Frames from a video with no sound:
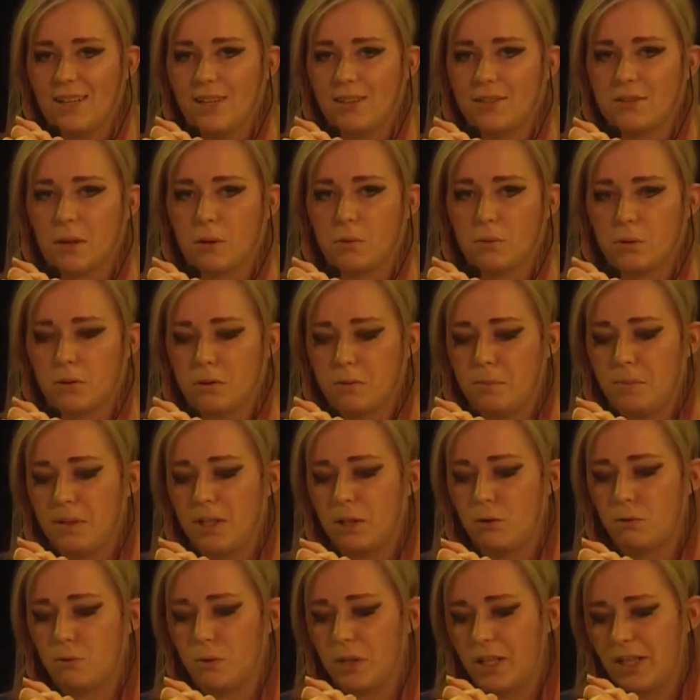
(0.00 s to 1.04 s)
So it will
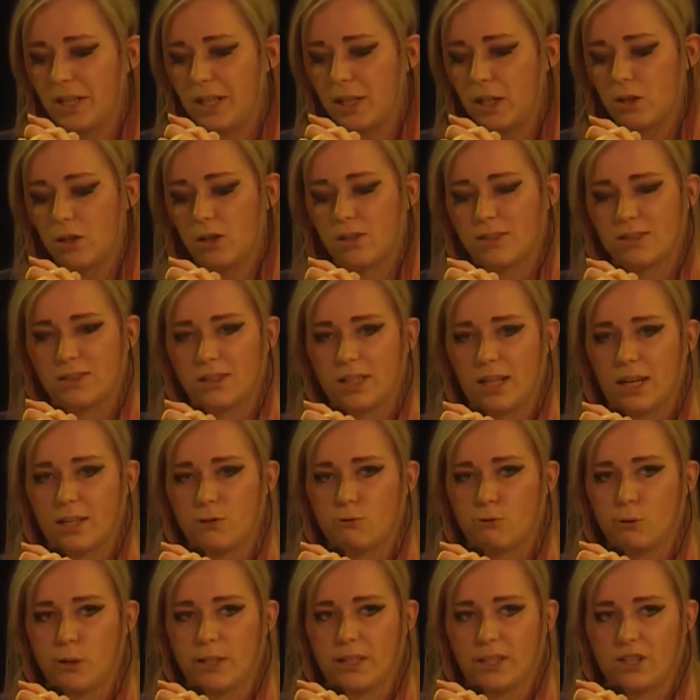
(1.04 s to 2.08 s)
be really glossy
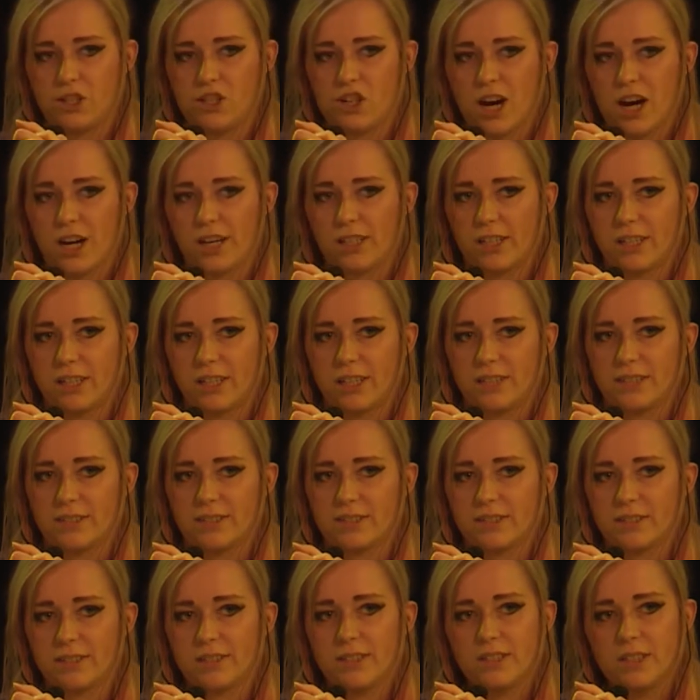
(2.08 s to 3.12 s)
and really shiny
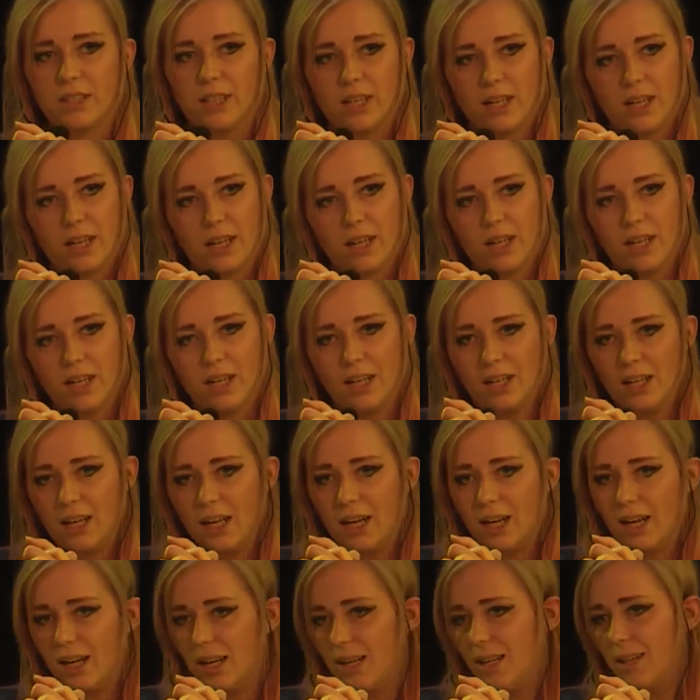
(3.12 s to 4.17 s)
and
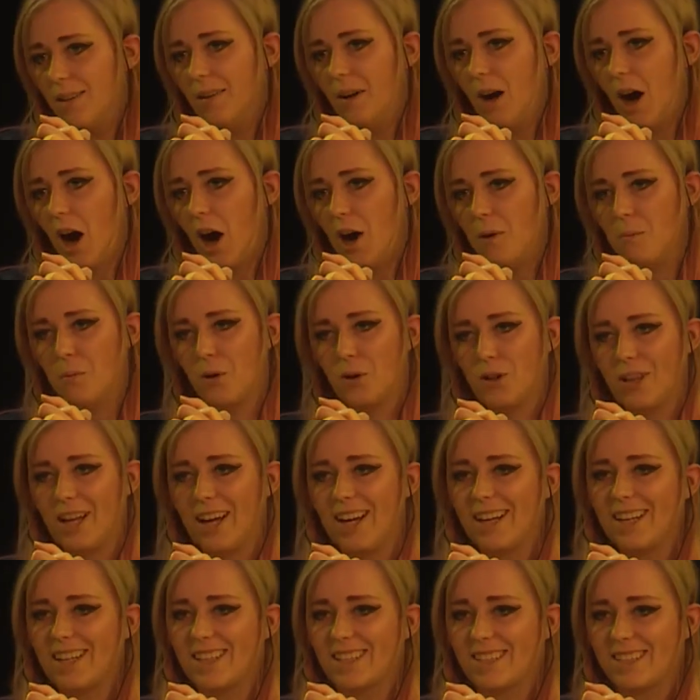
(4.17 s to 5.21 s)

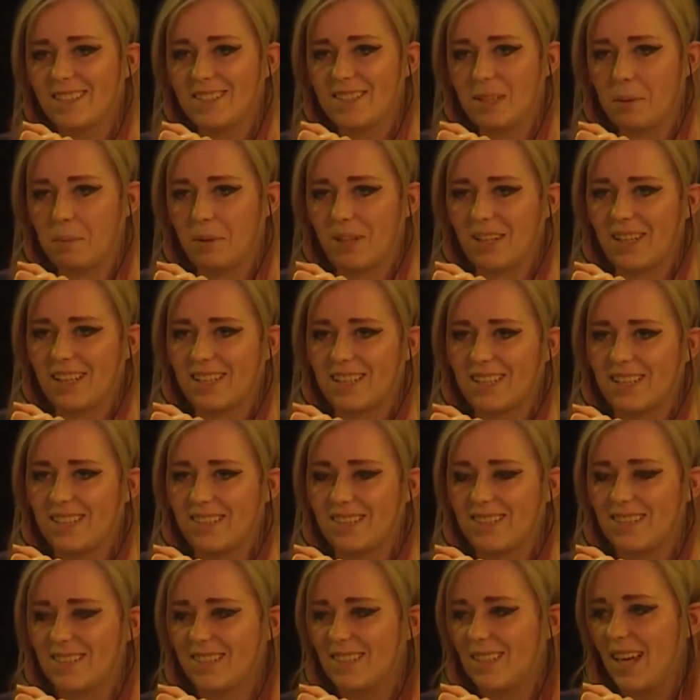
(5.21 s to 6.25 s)
armor-like, something like
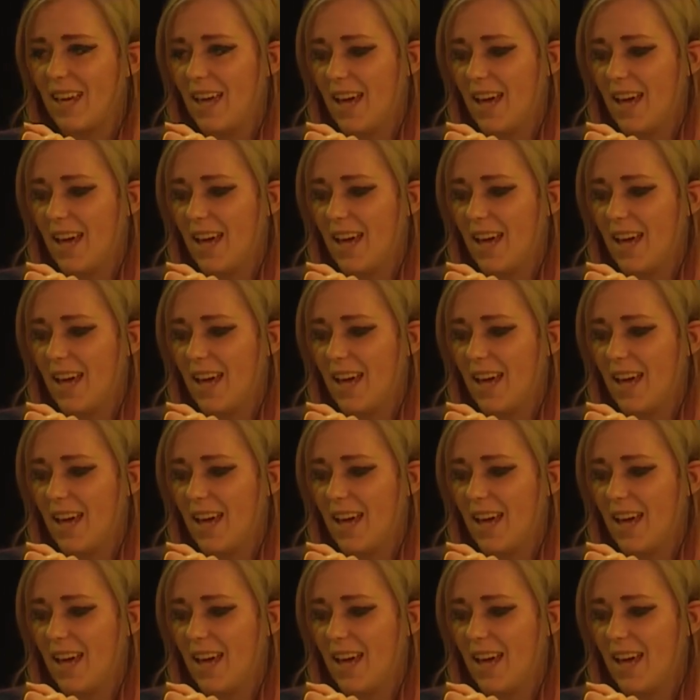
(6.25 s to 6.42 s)
this.